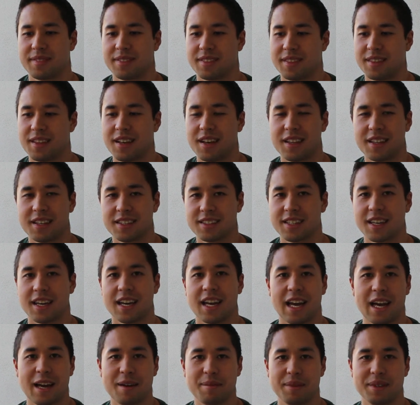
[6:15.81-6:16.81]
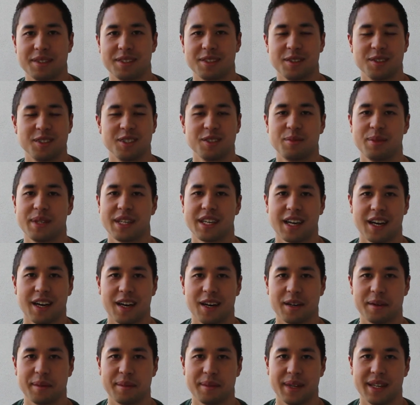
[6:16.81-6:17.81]
nothing's gonna happen. So just be
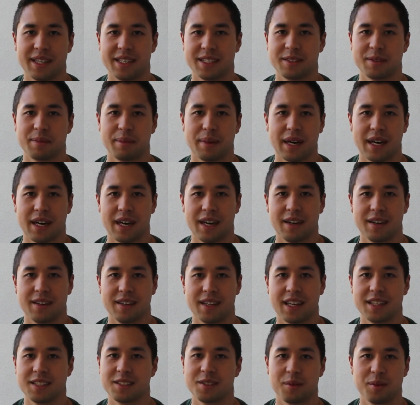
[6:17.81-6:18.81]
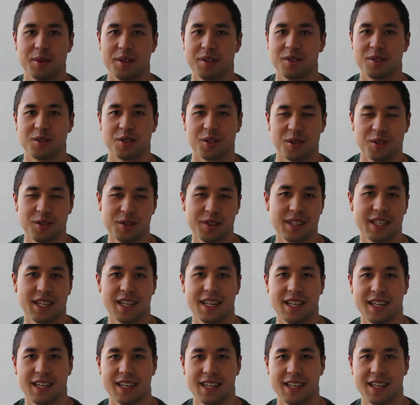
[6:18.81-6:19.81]
calm, like smile, answer with the truth,
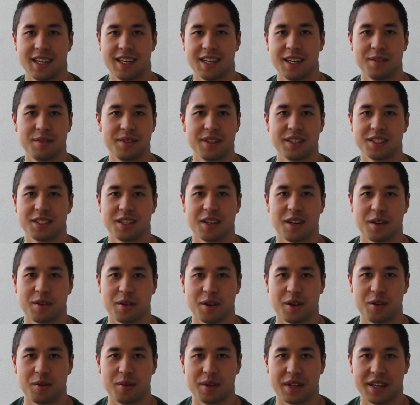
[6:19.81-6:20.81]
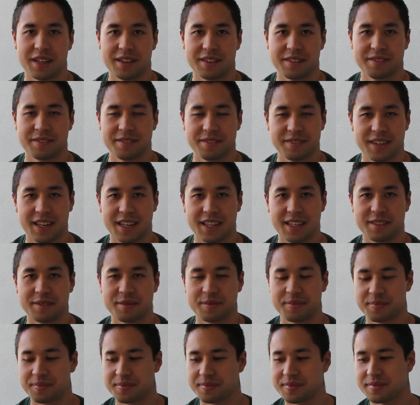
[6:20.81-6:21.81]
and everything's gonna go like fine.
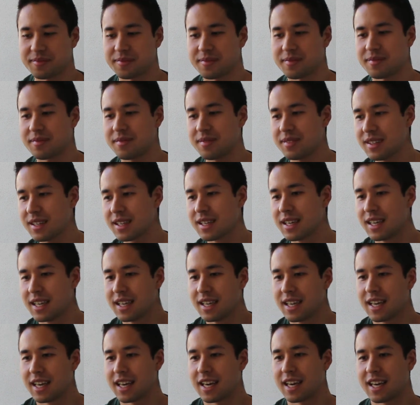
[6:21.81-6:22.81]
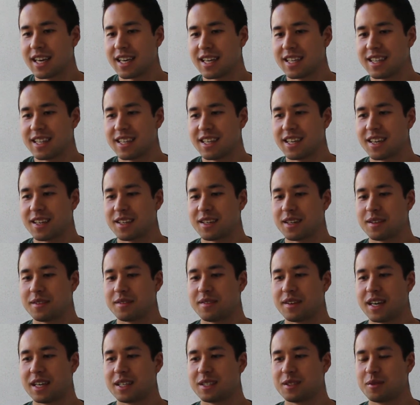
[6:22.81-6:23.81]
And the other
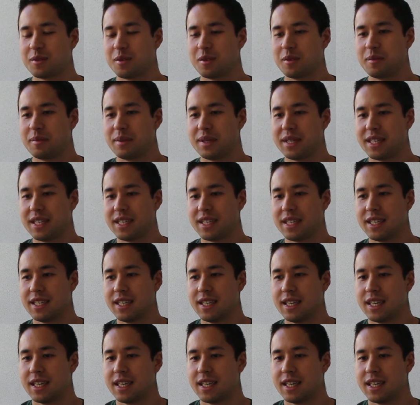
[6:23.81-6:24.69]
advice would be